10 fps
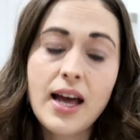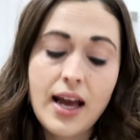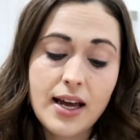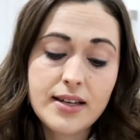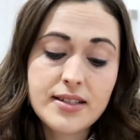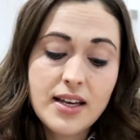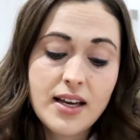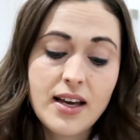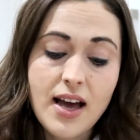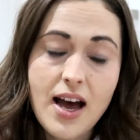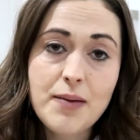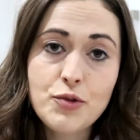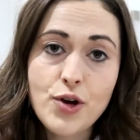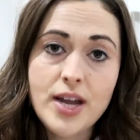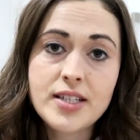and I'm
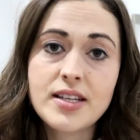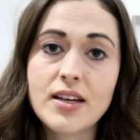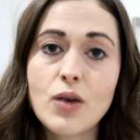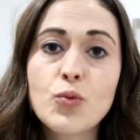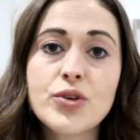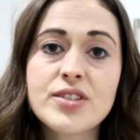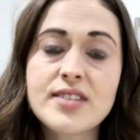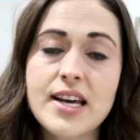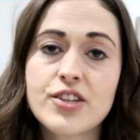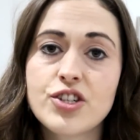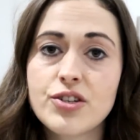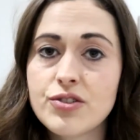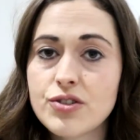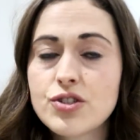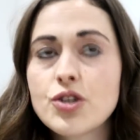creating a wooden section
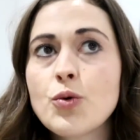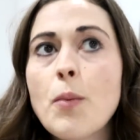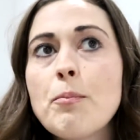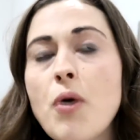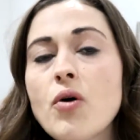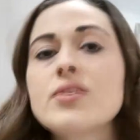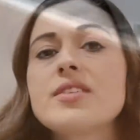to box